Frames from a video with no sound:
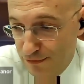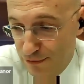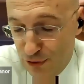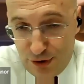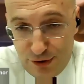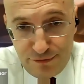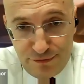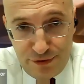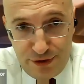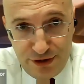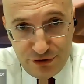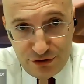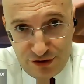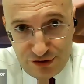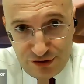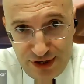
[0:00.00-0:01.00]
for
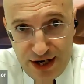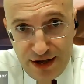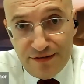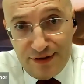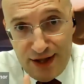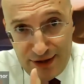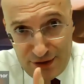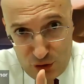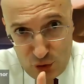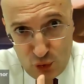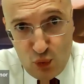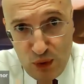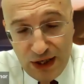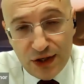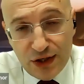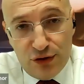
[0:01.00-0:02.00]
interest rates that
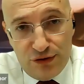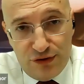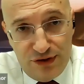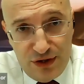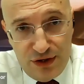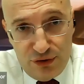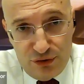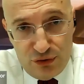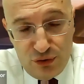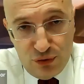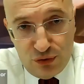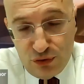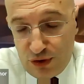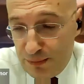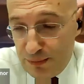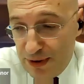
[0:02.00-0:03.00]
will continue
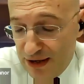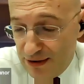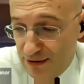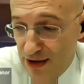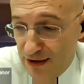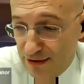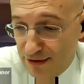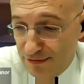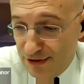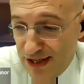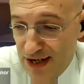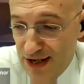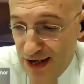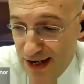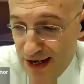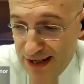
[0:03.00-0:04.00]
to remain relatively
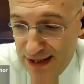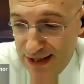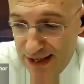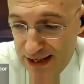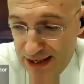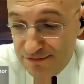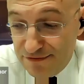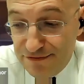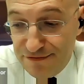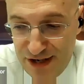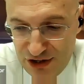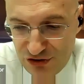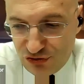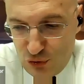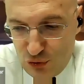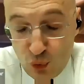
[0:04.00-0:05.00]
high, and
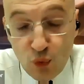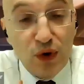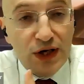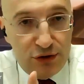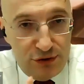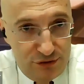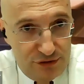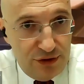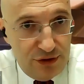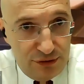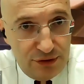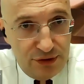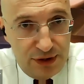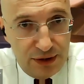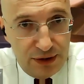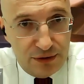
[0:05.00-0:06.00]
inflation will continue
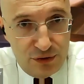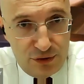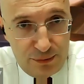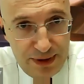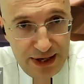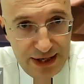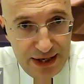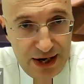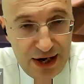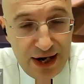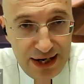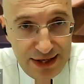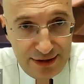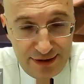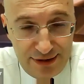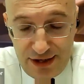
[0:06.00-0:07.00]
to remain
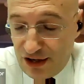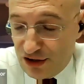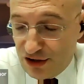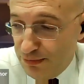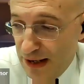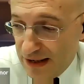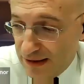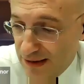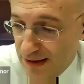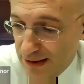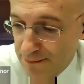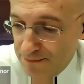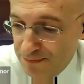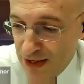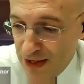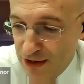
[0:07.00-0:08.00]
higher than expected.
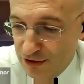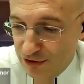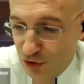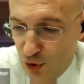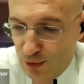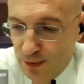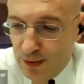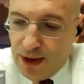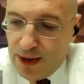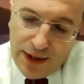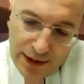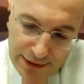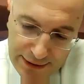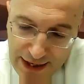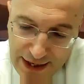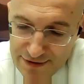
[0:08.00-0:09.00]
So
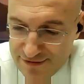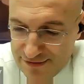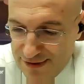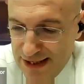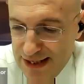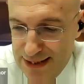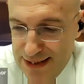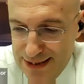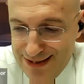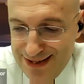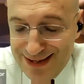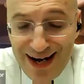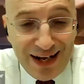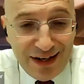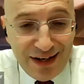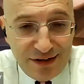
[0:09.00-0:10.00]
that's
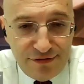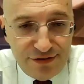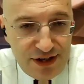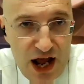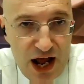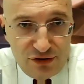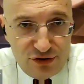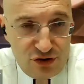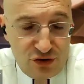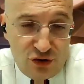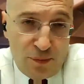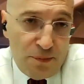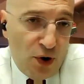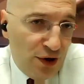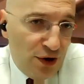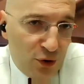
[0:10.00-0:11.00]
the negative reaction
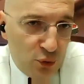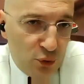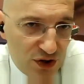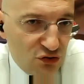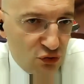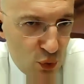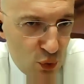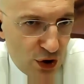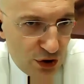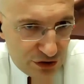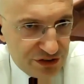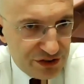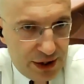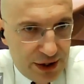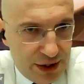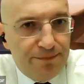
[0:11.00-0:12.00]
on bond, which
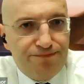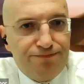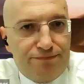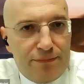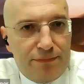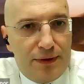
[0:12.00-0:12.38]
was a